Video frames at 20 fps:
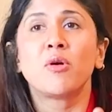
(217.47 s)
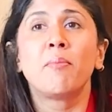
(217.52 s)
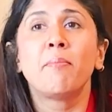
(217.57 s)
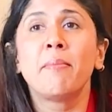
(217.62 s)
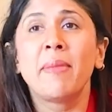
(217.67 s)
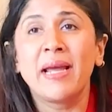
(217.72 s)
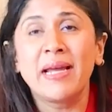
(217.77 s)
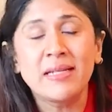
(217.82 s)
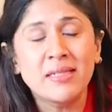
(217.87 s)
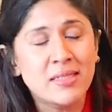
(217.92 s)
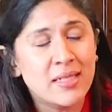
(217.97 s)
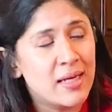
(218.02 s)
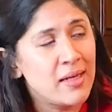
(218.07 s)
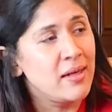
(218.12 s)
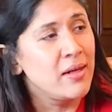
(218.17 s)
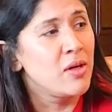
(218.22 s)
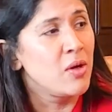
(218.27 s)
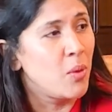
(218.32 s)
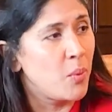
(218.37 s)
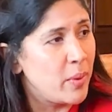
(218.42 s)

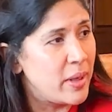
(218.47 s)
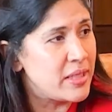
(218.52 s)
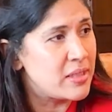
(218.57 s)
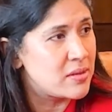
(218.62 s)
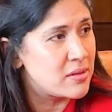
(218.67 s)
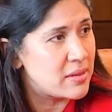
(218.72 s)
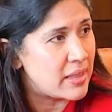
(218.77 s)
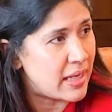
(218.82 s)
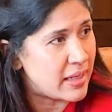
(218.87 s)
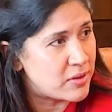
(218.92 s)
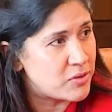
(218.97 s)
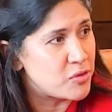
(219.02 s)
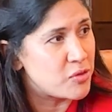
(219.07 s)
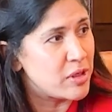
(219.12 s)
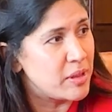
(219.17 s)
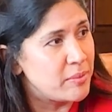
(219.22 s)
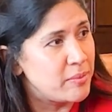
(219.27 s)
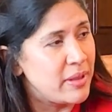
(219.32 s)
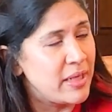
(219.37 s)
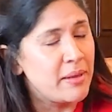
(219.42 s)
maintaining your weight is
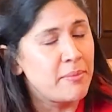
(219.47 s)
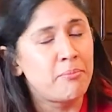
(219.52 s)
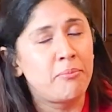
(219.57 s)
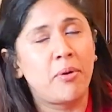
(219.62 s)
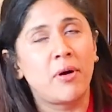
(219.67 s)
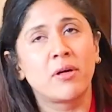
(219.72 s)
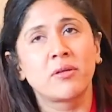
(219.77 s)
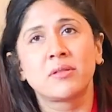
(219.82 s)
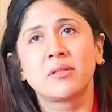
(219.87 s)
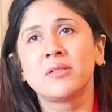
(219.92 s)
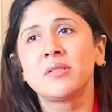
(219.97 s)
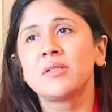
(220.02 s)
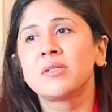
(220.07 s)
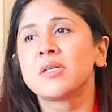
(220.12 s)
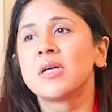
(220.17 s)
extremely important.